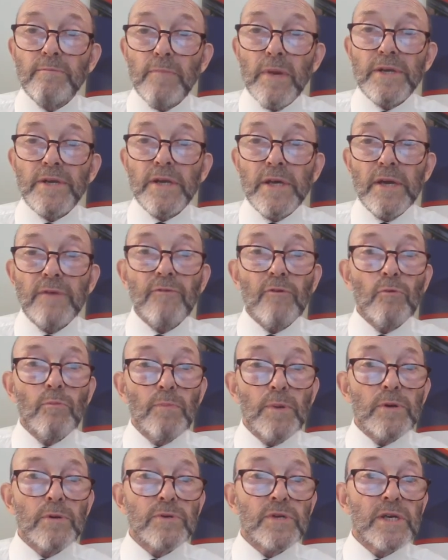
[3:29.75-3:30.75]
medieval
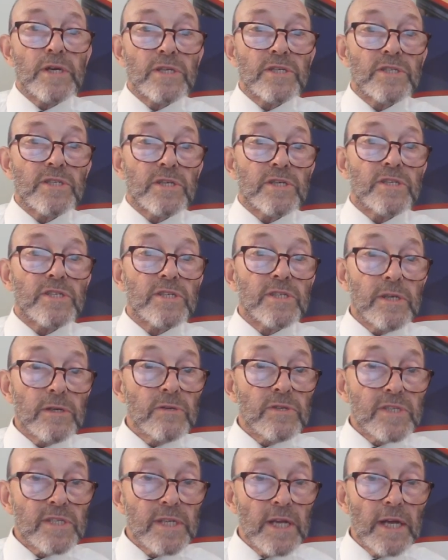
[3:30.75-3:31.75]
buildings that
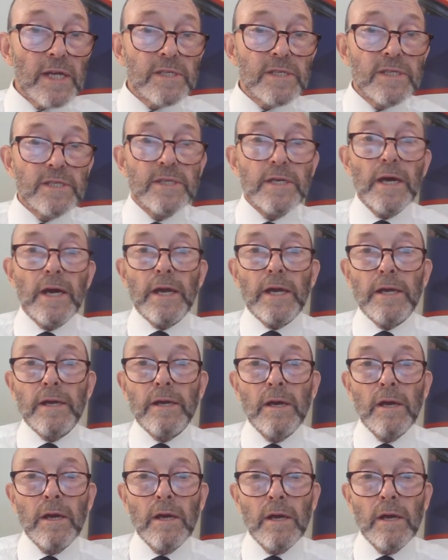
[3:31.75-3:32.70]
still stand today,